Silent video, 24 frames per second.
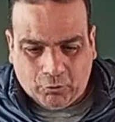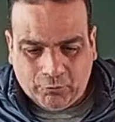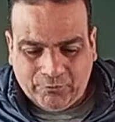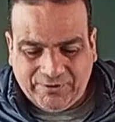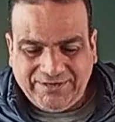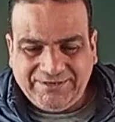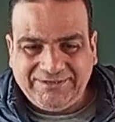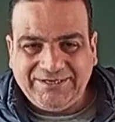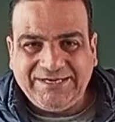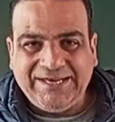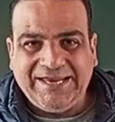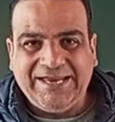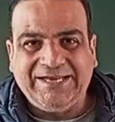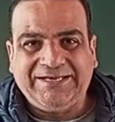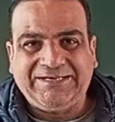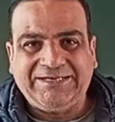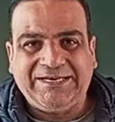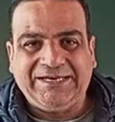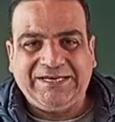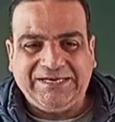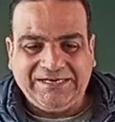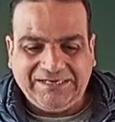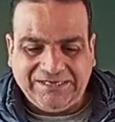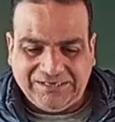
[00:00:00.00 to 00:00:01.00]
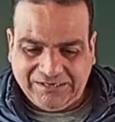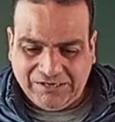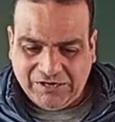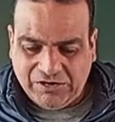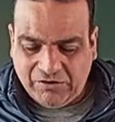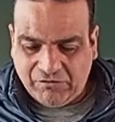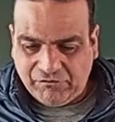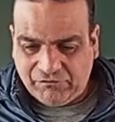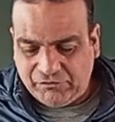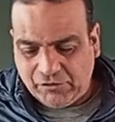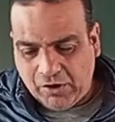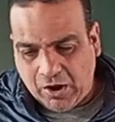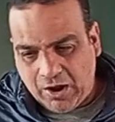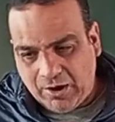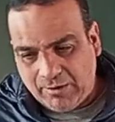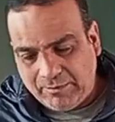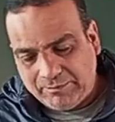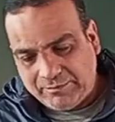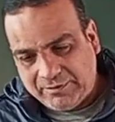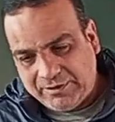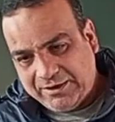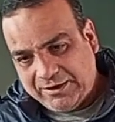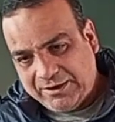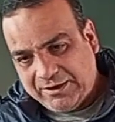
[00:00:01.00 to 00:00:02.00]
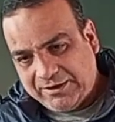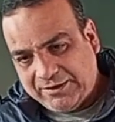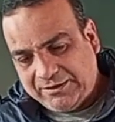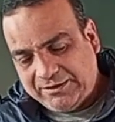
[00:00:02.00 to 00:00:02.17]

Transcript: originating from